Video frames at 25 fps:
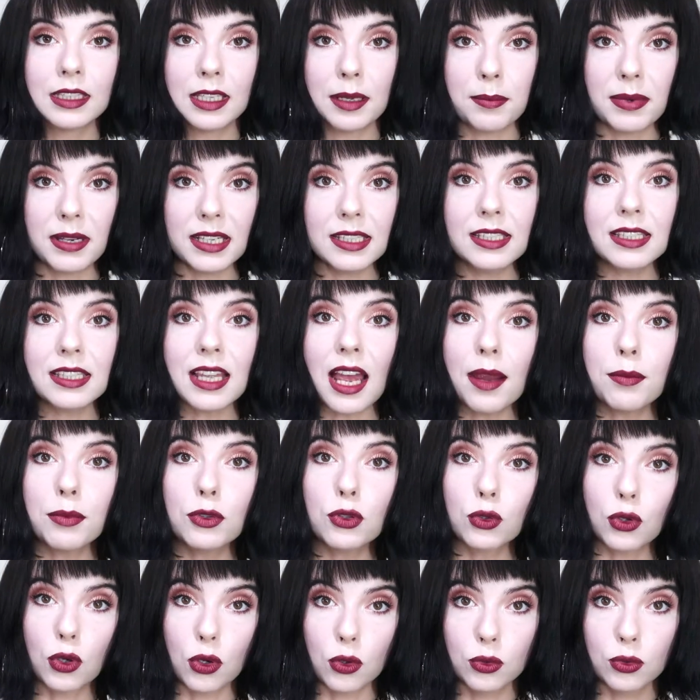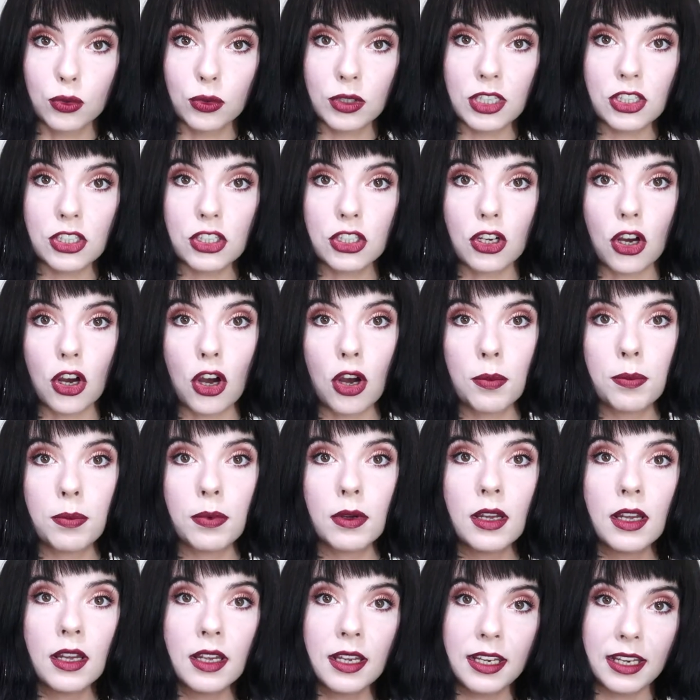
The best time to go to the shop